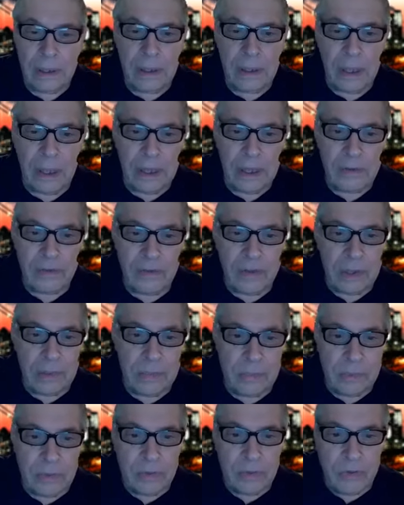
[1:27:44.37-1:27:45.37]
they
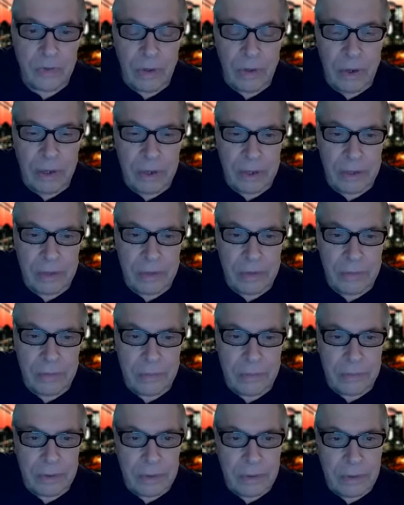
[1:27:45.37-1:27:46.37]
seem to try
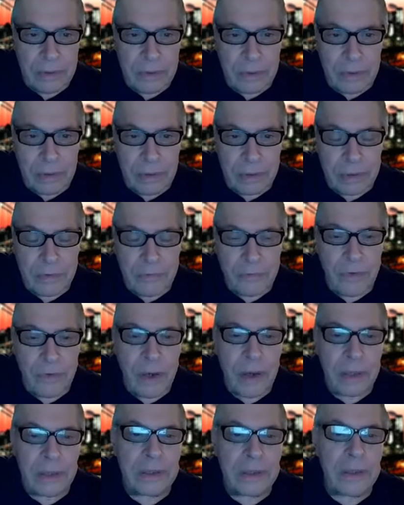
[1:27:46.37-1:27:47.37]
to
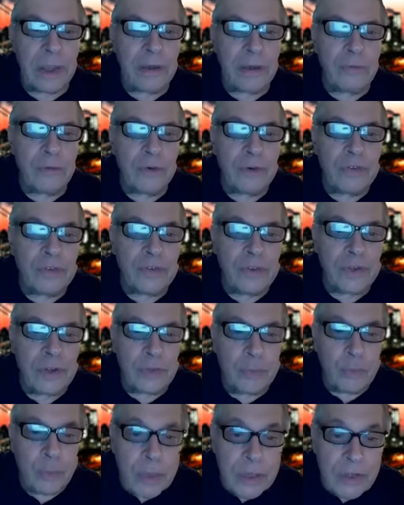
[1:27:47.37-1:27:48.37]
find a diversity
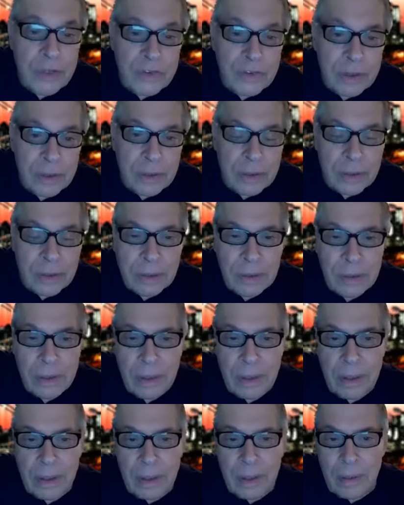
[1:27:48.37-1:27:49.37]
reason
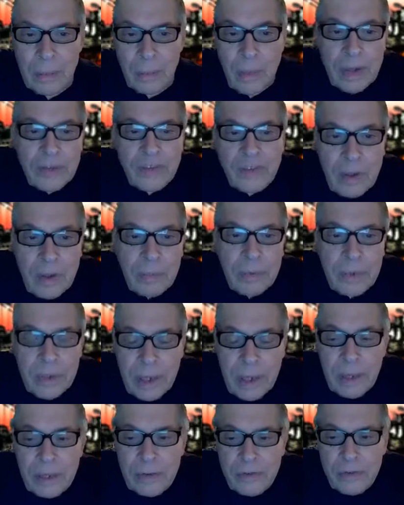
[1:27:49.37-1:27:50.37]
why someone
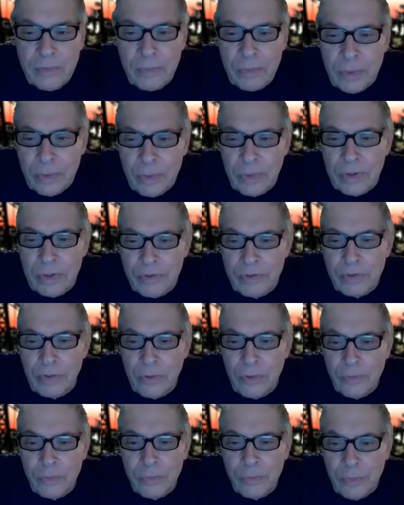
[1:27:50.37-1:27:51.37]
else would
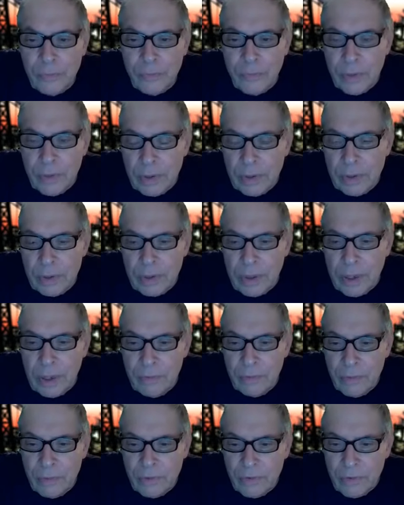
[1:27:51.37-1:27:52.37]
also fulfill the
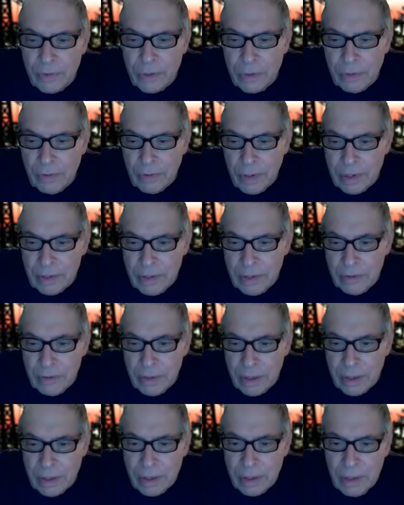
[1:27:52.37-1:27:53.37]
diversity
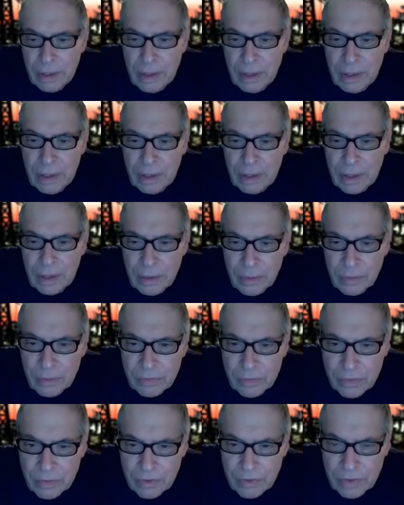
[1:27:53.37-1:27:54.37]
criteria. They
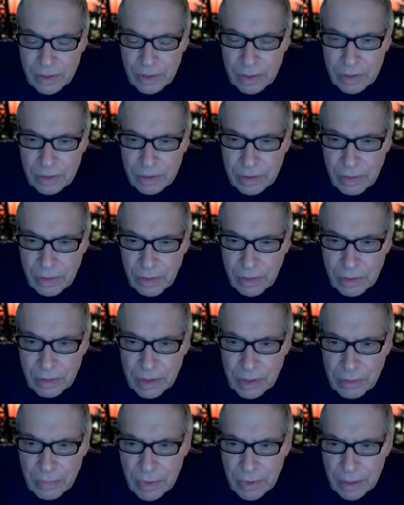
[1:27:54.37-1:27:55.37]
don't succeed
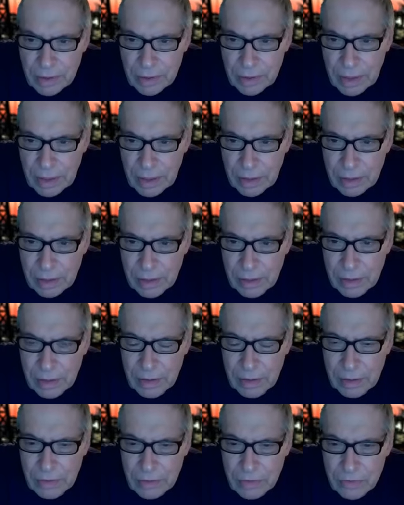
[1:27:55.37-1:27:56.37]
entirely about that.
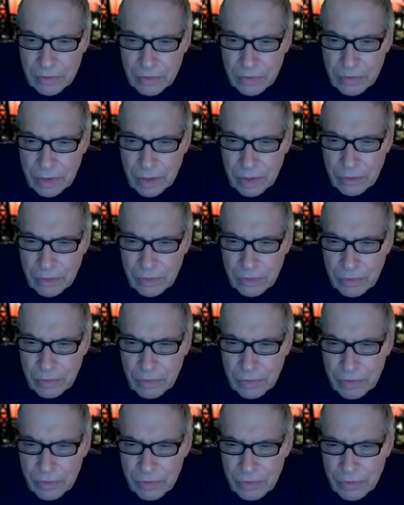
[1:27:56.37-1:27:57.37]
Susan
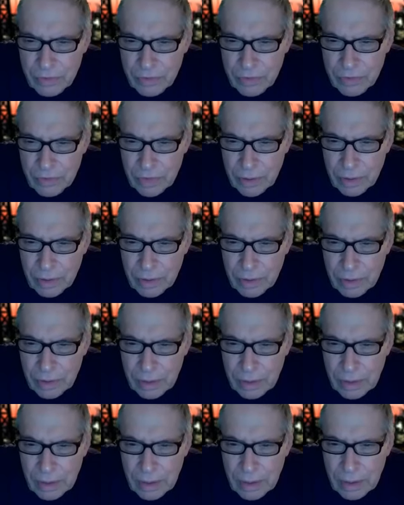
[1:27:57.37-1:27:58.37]
Eldridge is here.
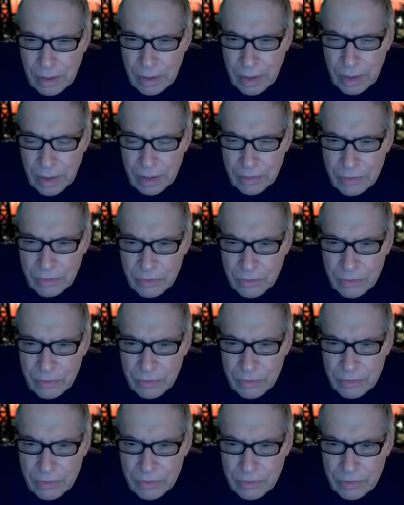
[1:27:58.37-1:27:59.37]
Hiya,
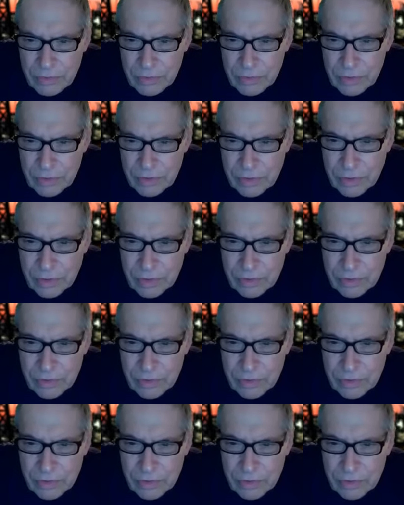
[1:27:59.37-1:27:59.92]
Susan. She says,